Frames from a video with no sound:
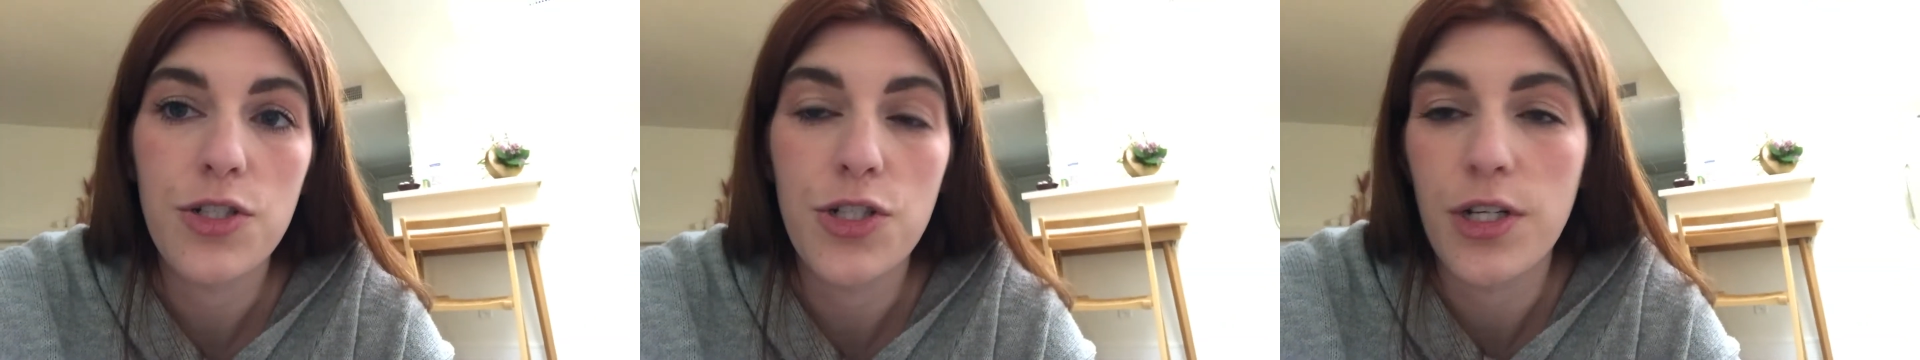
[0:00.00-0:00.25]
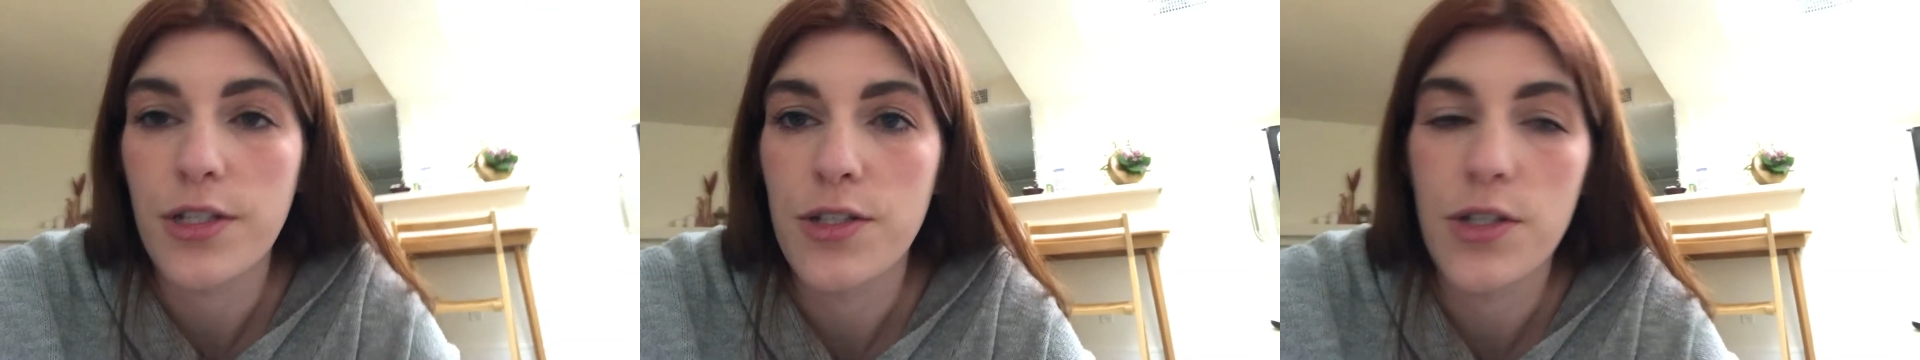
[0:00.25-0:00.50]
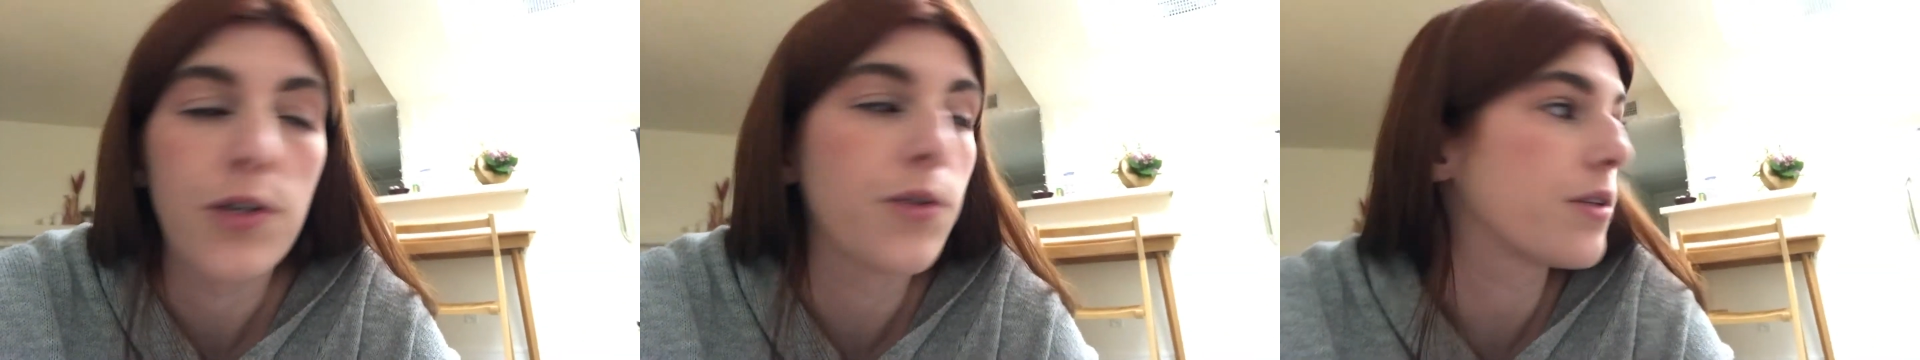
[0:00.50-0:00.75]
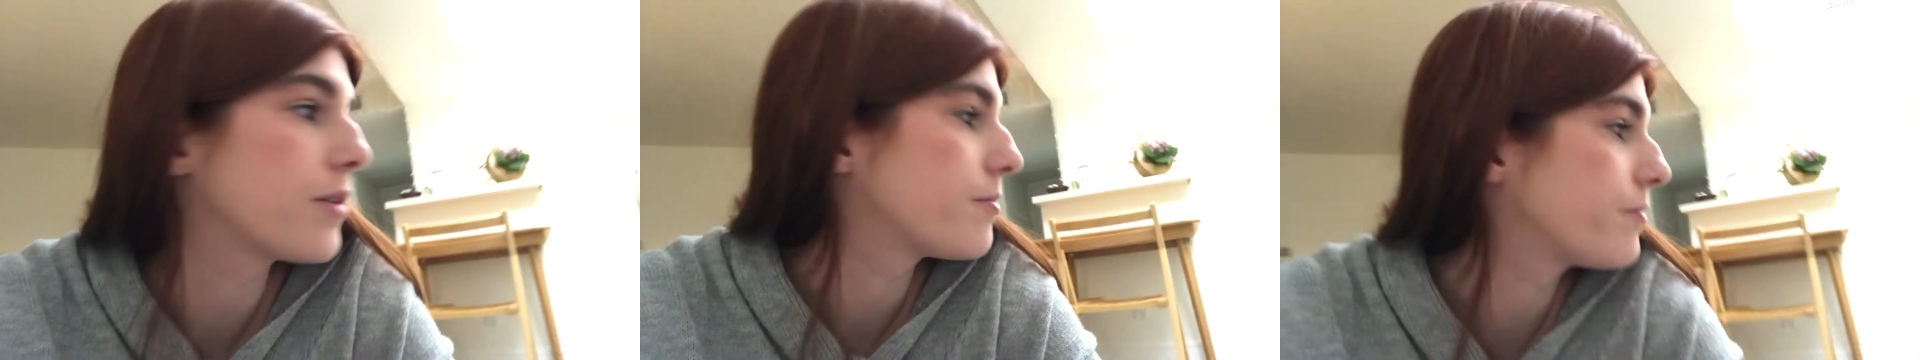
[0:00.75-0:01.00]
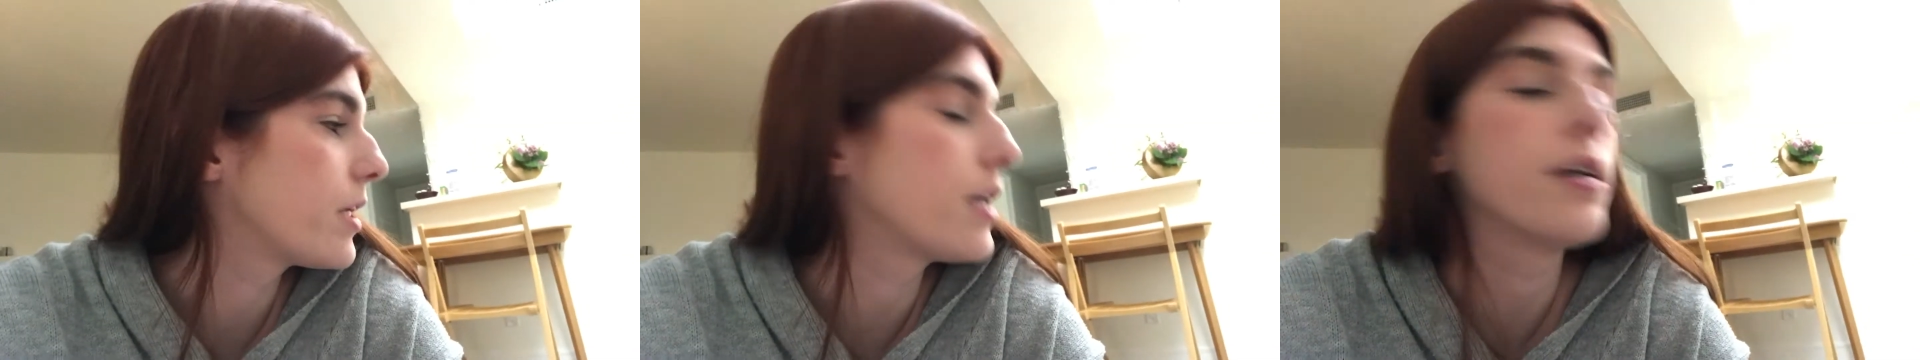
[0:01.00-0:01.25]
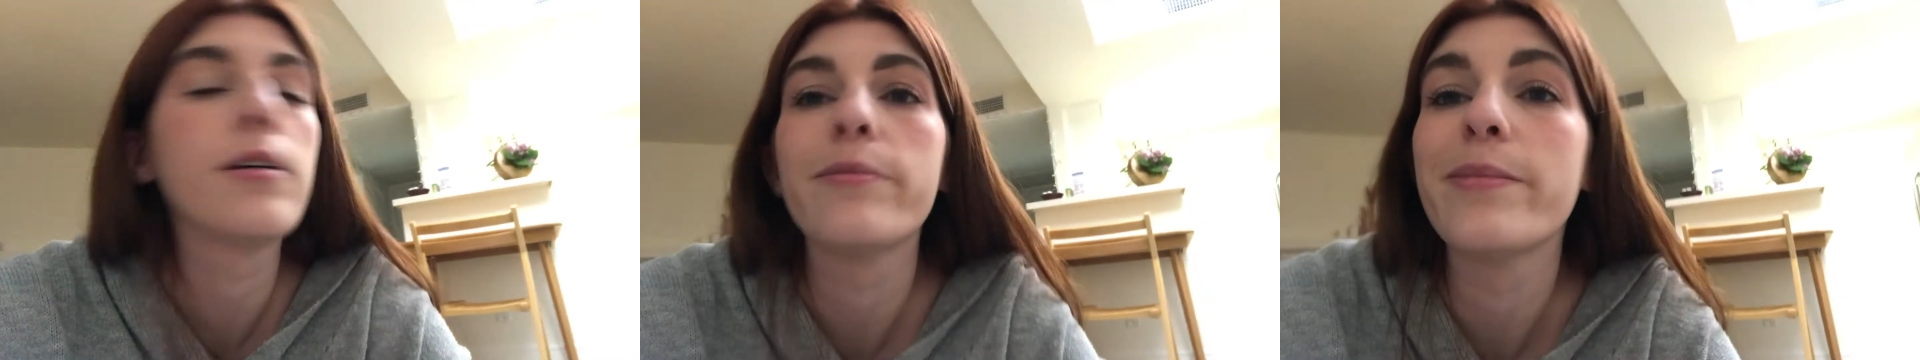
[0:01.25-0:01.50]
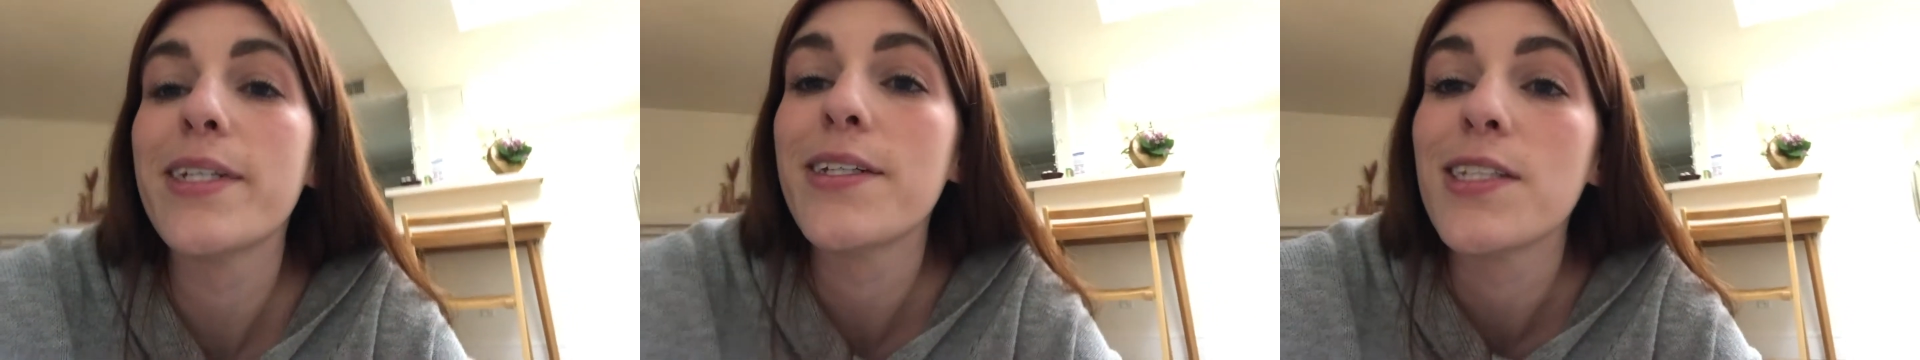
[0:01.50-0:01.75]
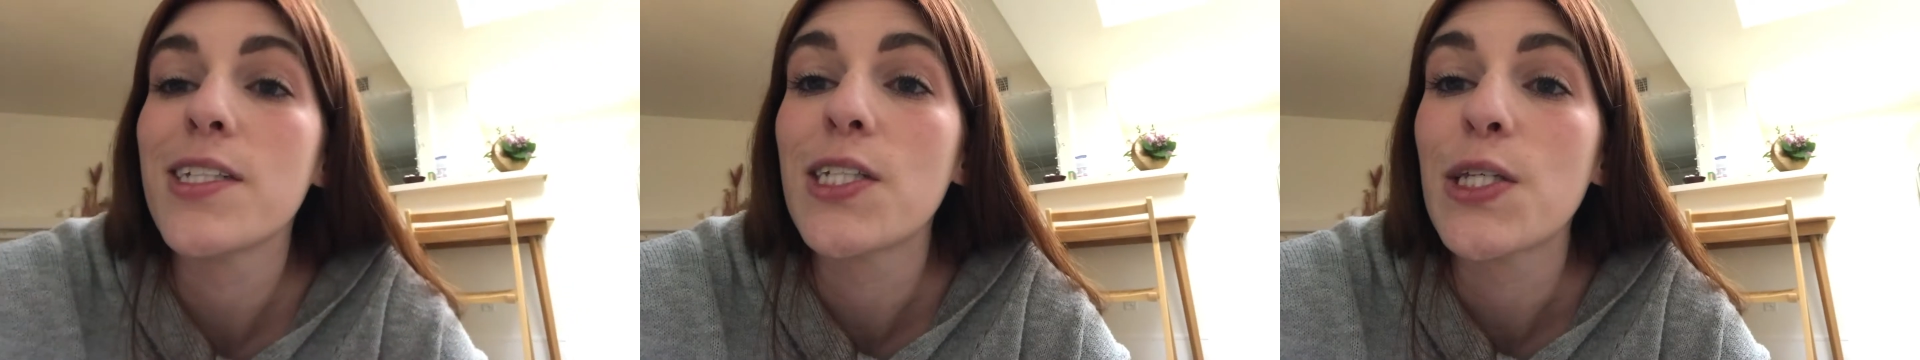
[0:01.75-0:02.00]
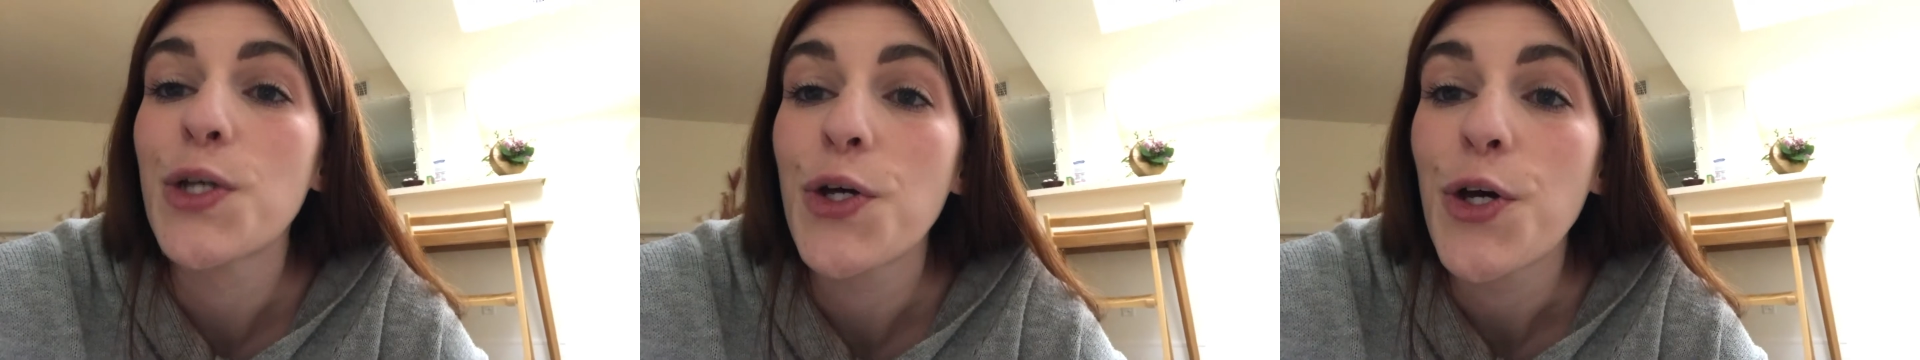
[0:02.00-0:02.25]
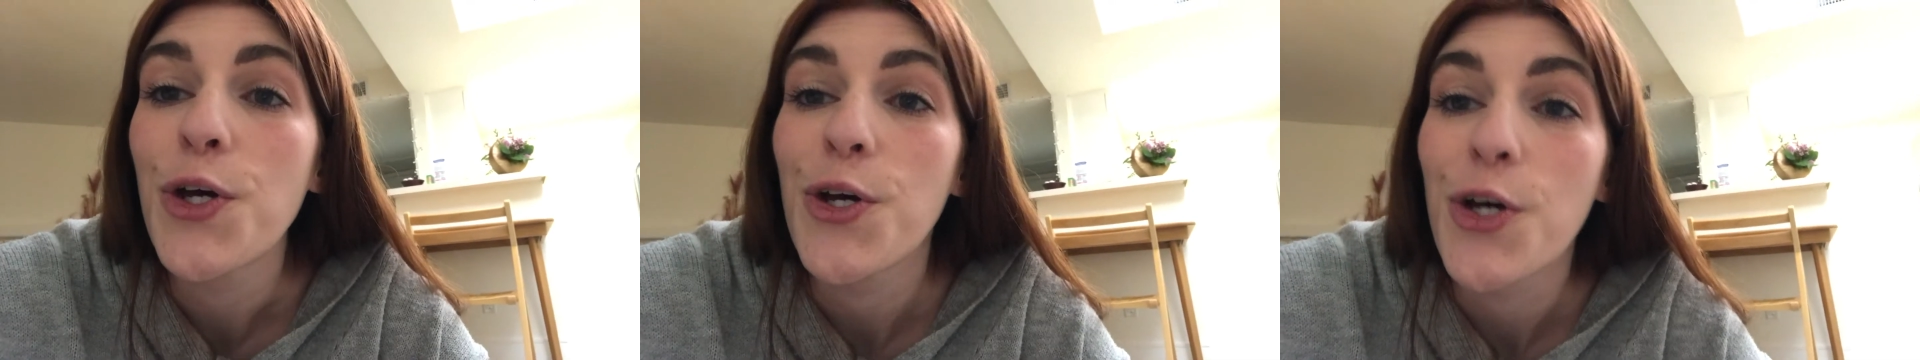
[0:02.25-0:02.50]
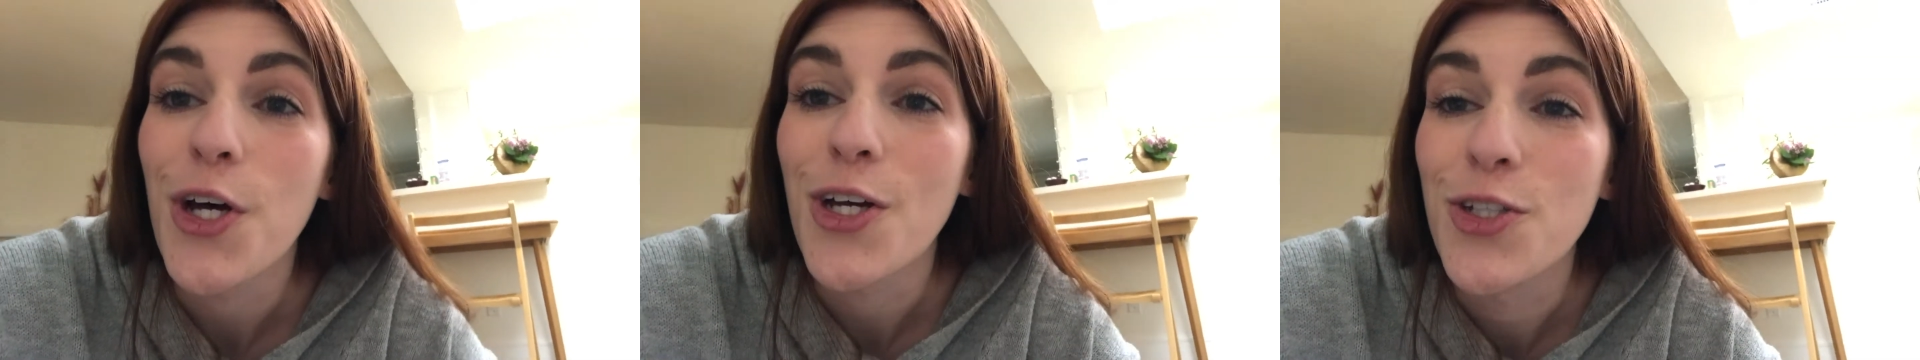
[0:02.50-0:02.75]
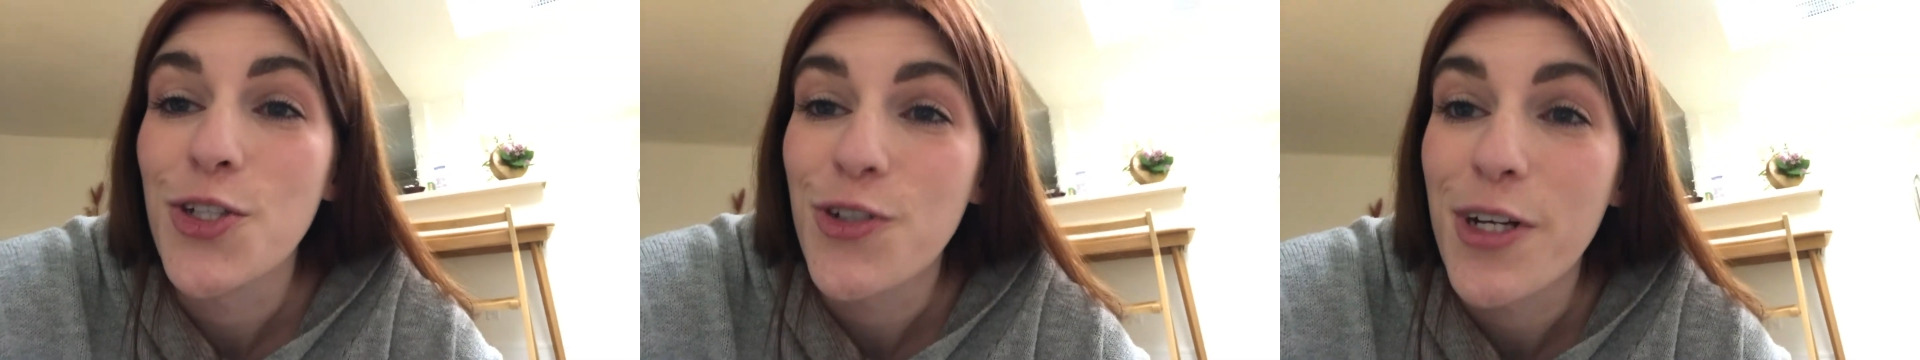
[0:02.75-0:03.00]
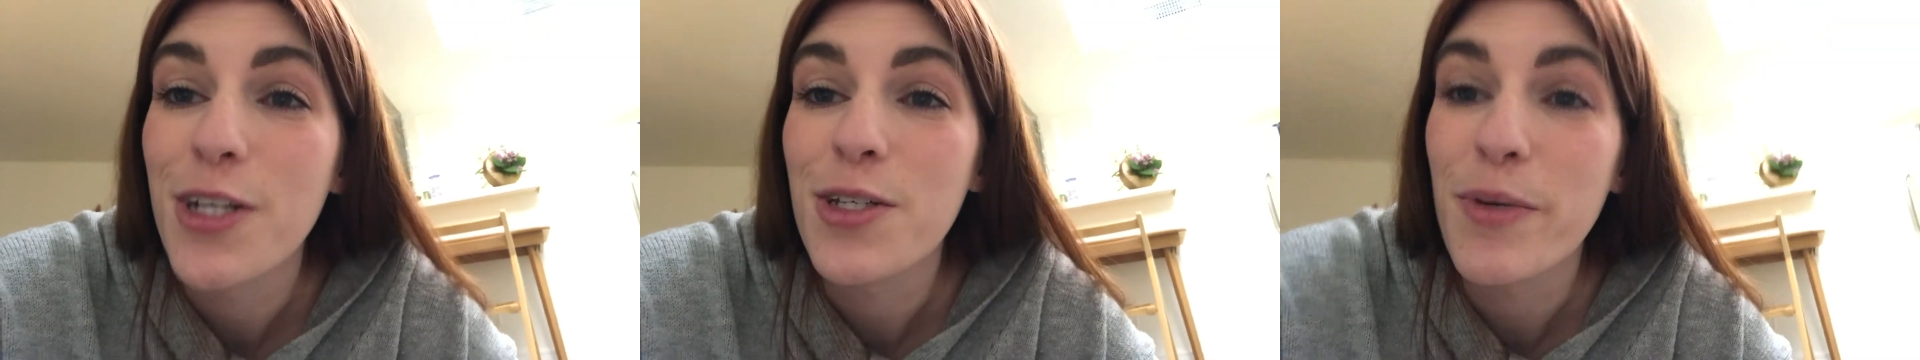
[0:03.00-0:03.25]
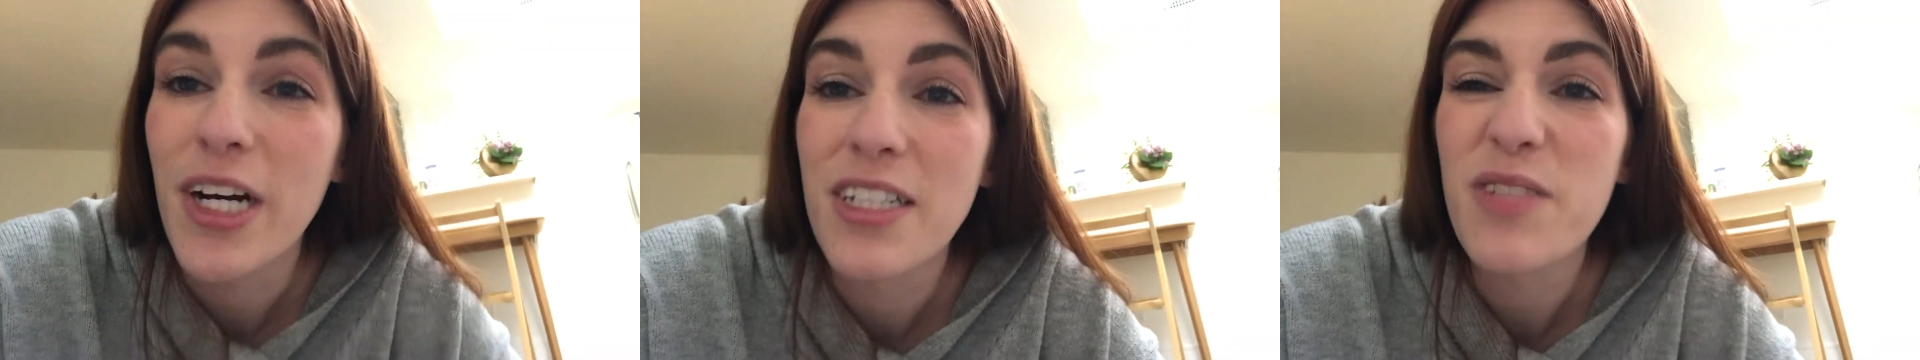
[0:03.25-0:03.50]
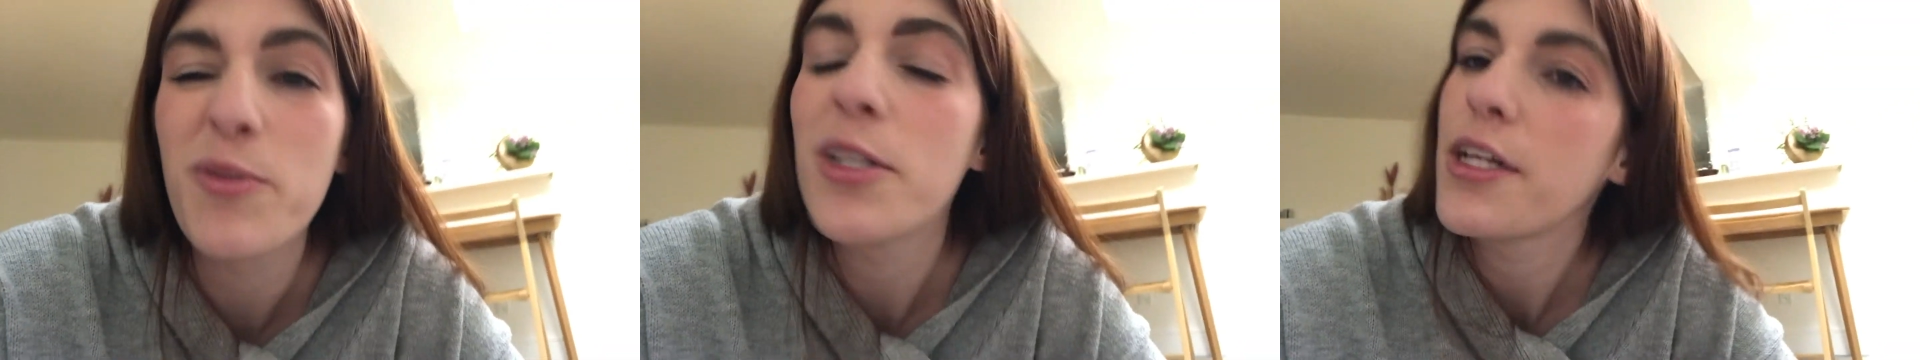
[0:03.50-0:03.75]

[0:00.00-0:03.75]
just so the hem is as straight as possible.